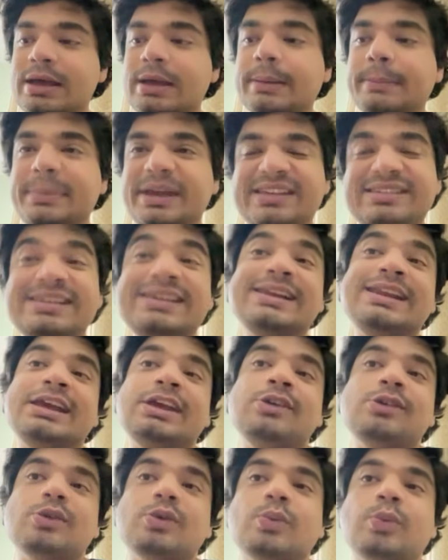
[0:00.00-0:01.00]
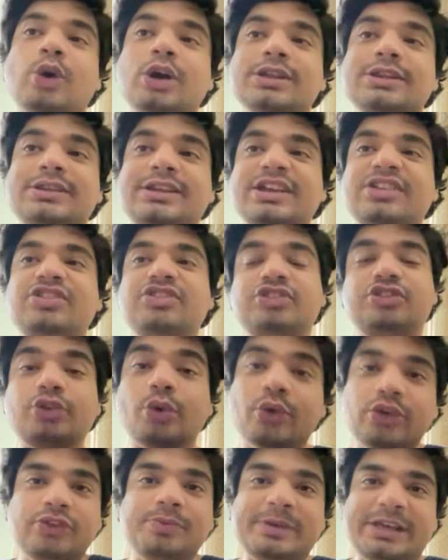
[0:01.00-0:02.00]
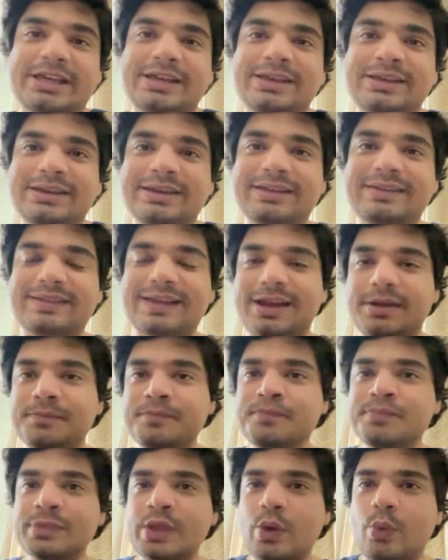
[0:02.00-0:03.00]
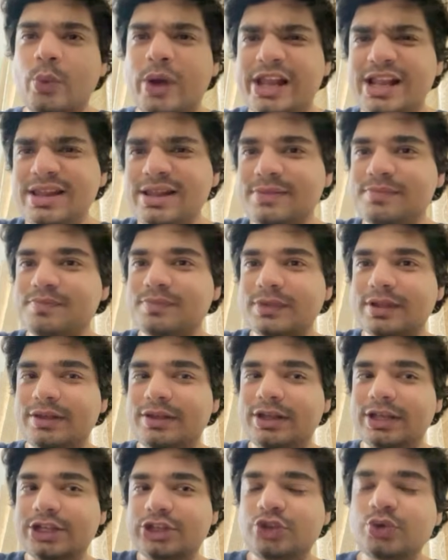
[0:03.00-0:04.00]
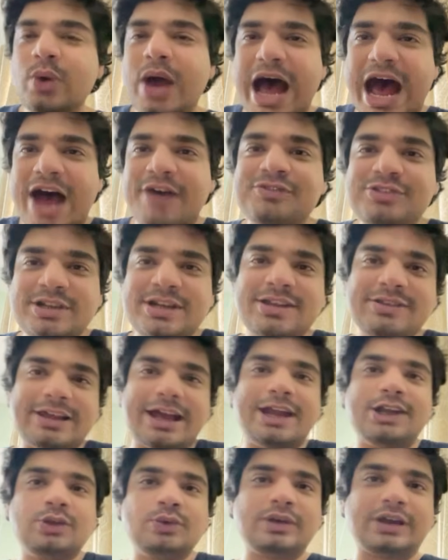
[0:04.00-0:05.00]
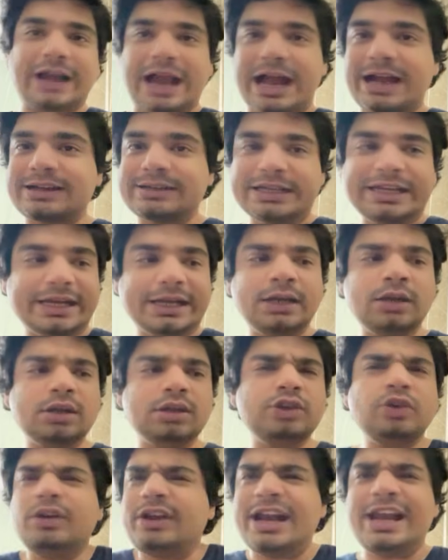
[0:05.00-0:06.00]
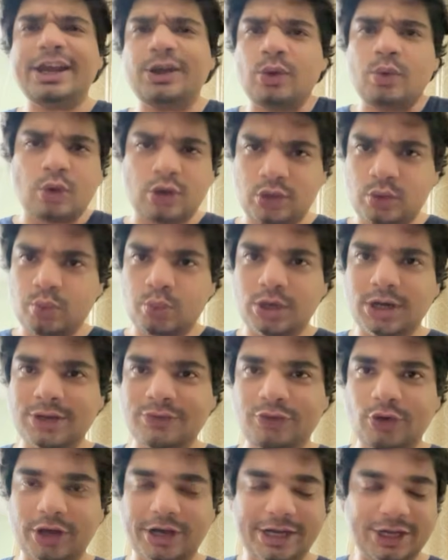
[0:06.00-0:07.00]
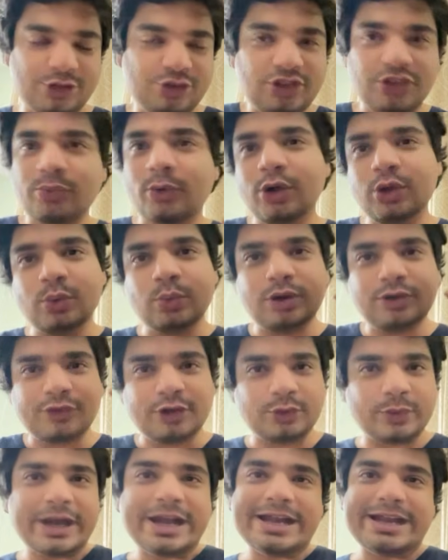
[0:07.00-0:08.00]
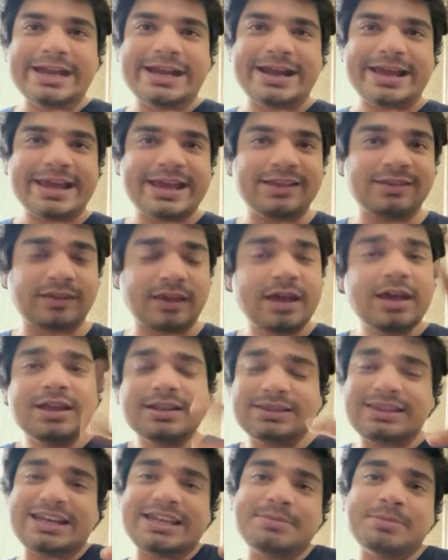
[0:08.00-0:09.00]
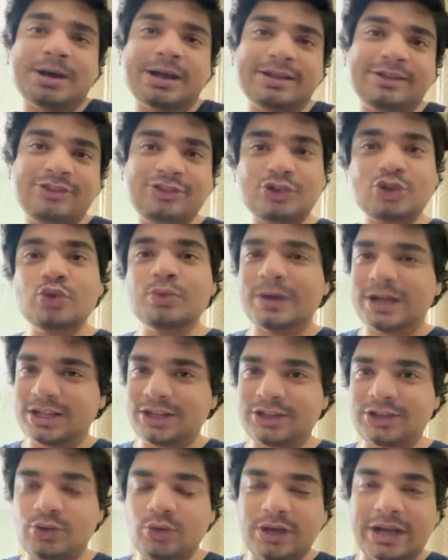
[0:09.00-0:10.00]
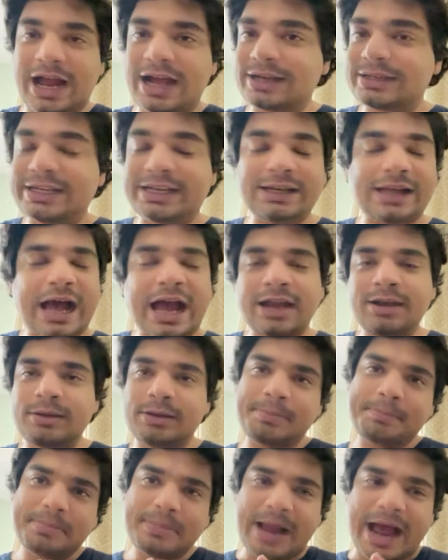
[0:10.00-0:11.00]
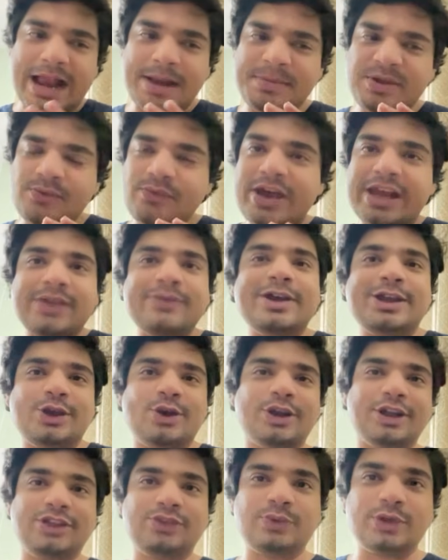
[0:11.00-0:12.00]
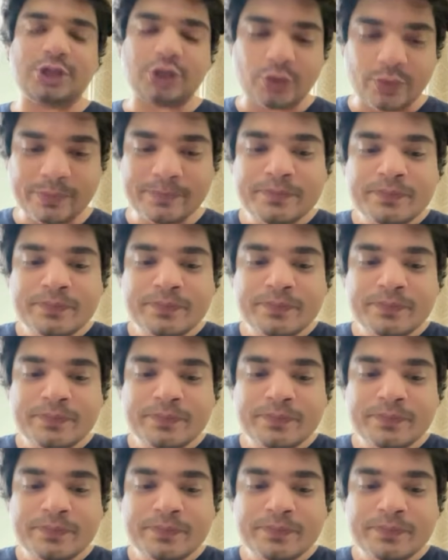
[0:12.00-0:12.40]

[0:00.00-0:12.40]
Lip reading: Basically, what this shows me is that while you have the desire to crack NEET, you really don't want to work for it. You just want to work for 20 days, 3 months, 2 months to crack NEET. And I'll be very, very honest with you.